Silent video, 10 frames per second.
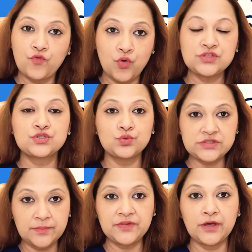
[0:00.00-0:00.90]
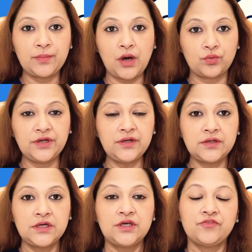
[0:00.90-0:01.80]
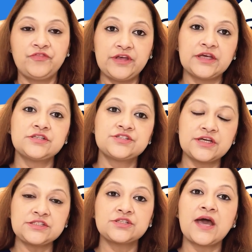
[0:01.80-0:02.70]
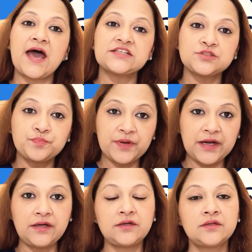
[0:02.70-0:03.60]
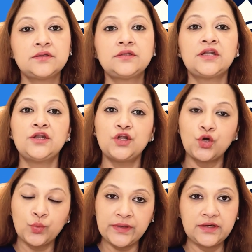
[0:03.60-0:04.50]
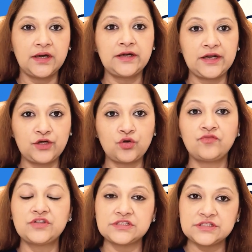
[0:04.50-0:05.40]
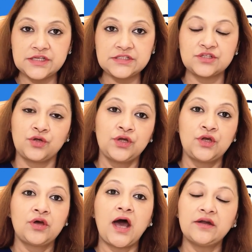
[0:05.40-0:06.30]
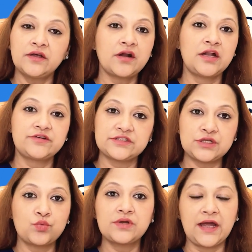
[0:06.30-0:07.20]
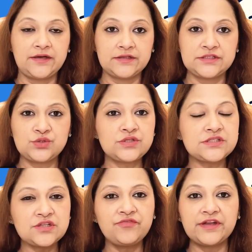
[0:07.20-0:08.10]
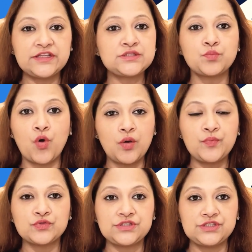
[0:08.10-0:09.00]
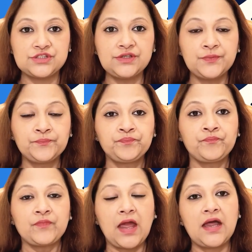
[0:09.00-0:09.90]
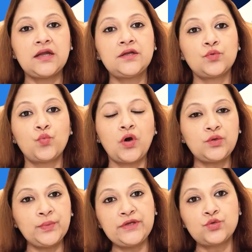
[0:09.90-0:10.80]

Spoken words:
course do something about it. We can just aspirate the liquid content of the cyst under ultrasound guidance. So this is a very small procedure. And what we